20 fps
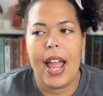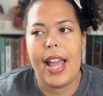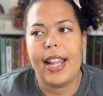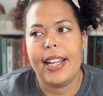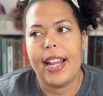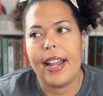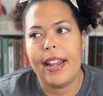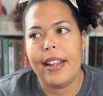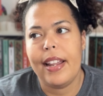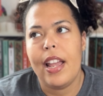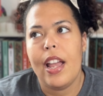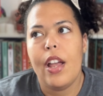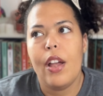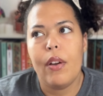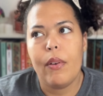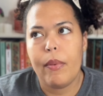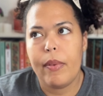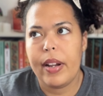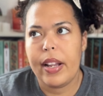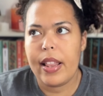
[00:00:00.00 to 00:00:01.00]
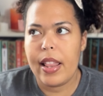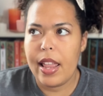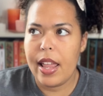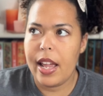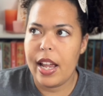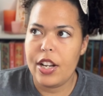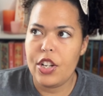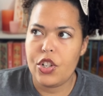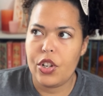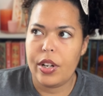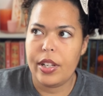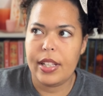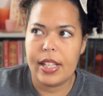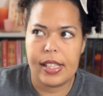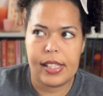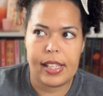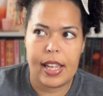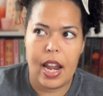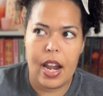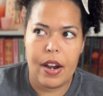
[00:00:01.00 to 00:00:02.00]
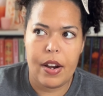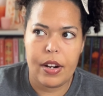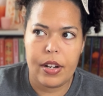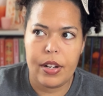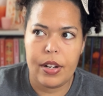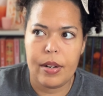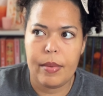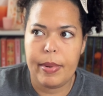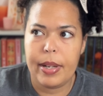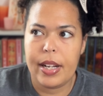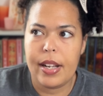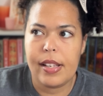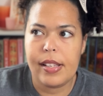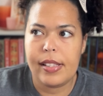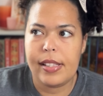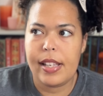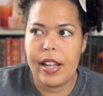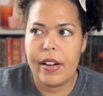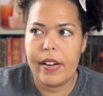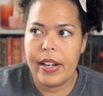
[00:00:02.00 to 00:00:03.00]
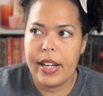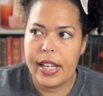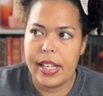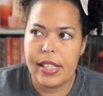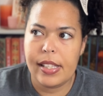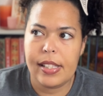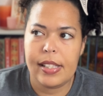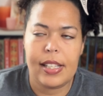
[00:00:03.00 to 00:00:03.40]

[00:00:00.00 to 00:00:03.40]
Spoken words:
And I really enjoyed this character because there is,